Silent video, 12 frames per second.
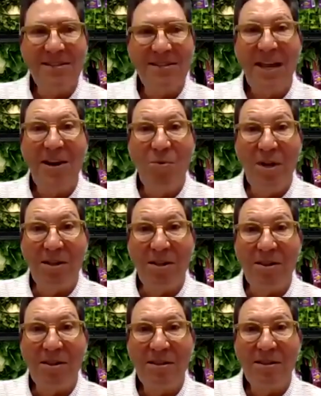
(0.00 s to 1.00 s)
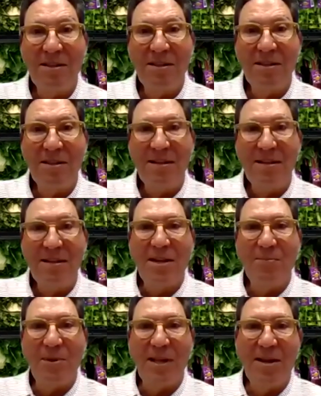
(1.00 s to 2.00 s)
And it will. And we
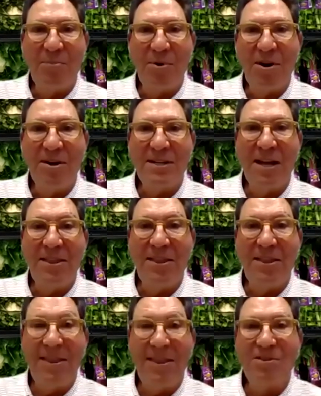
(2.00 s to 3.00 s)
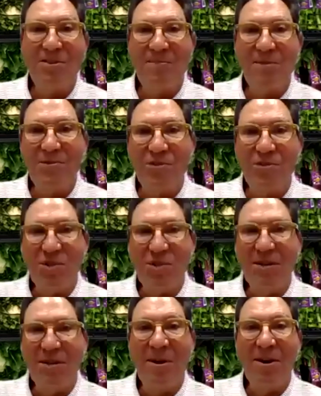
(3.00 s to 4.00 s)
can play a part, I think, in terms of
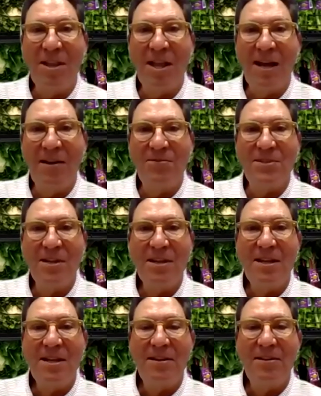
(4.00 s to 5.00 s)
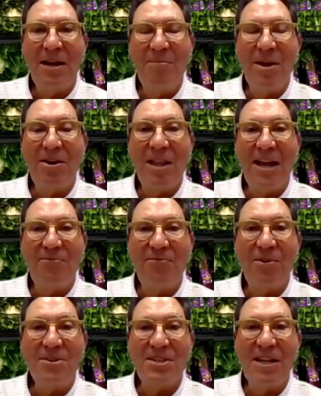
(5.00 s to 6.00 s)
shaping better lives a better life
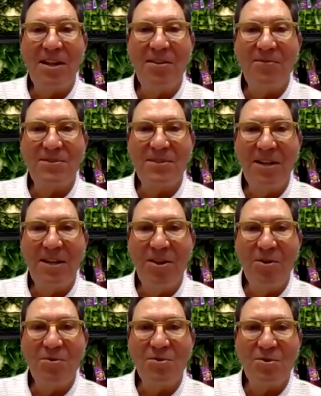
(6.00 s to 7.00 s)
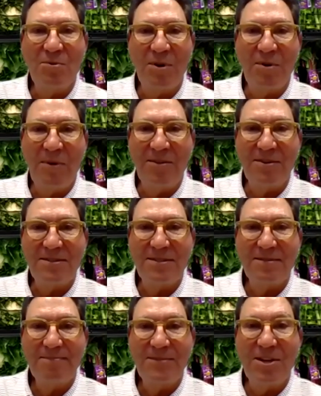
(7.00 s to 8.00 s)
for ourselves and those who are around
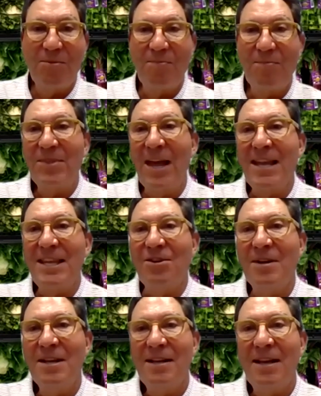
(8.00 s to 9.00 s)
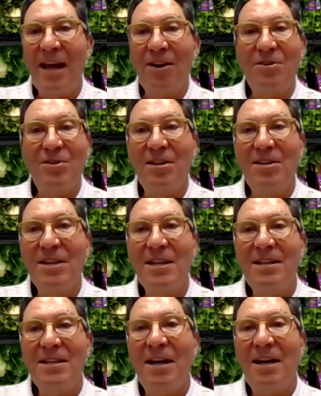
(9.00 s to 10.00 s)
us. So thank you. I don't, uh,
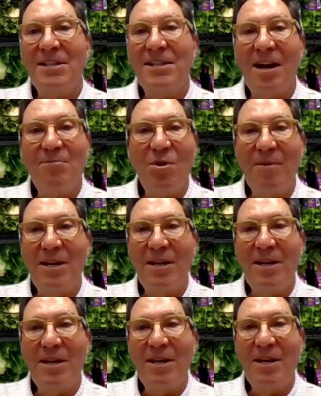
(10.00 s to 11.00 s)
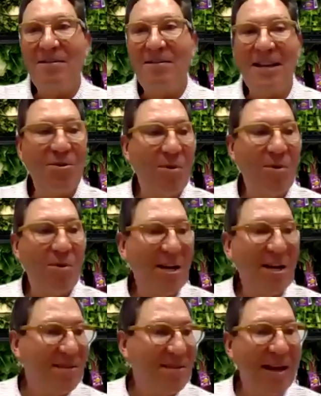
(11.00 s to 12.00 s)
uh, Tom, do you want me to take any
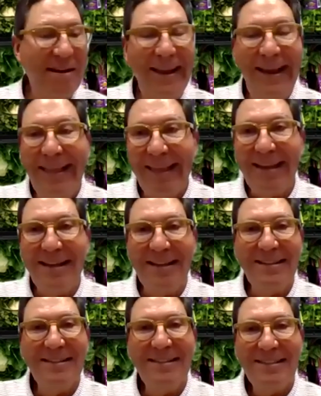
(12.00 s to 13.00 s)
questions about anything?